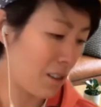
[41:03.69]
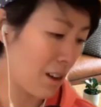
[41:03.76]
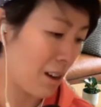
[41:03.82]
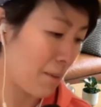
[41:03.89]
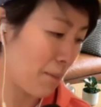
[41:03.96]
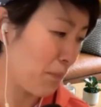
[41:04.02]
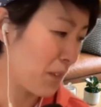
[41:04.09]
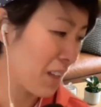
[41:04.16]

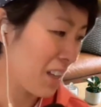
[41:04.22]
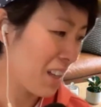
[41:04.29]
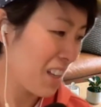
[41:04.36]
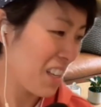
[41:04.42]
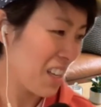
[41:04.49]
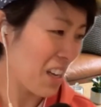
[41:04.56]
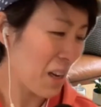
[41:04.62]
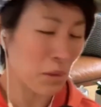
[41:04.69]

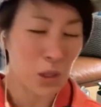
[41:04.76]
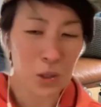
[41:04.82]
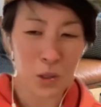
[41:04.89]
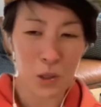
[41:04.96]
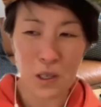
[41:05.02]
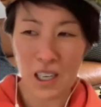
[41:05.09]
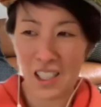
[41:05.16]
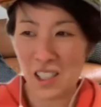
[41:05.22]
I'm
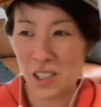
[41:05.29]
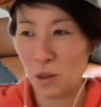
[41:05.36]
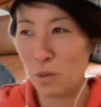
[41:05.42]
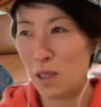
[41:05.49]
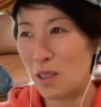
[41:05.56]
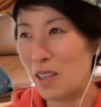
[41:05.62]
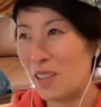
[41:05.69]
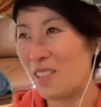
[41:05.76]
sure she'll
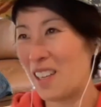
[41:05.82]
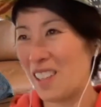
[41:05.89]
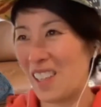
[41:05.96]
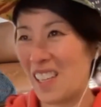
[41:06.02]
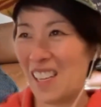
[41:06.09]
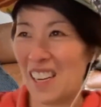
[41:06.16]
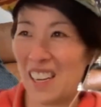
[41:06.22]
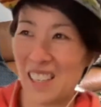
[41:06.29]
be
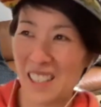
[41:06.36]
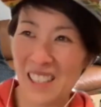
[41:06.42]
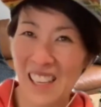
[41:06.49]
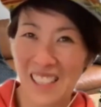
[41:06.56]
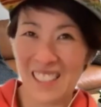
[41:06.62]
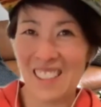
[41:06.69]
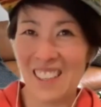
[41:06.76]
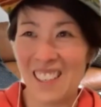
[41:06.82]
really
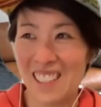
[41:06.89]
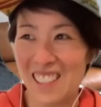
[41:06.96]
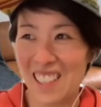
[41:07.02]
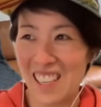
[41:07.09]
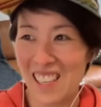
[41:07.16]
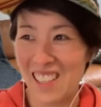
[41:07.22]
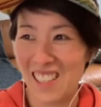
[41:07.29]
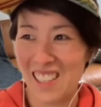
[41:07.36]
excited to
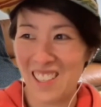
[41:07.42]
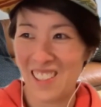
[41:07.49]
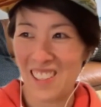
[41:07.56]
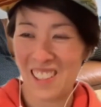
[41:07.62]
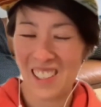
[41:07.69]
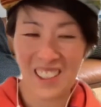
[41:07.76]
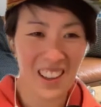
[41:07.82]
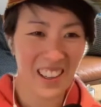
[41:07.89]
hear that
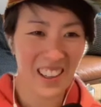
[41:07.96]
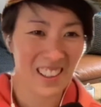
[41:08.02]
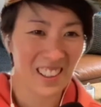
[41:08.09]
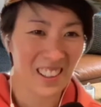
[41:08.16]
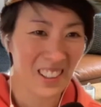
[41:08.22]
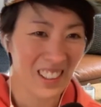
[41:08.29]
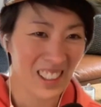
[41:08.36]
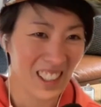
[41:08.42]
you like the
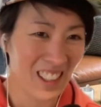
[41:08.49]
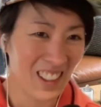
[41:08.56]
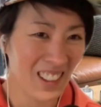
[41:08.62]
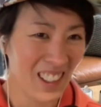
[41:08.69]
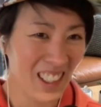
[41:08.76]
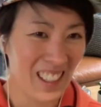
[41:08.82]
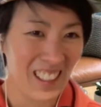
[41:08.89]
content on there.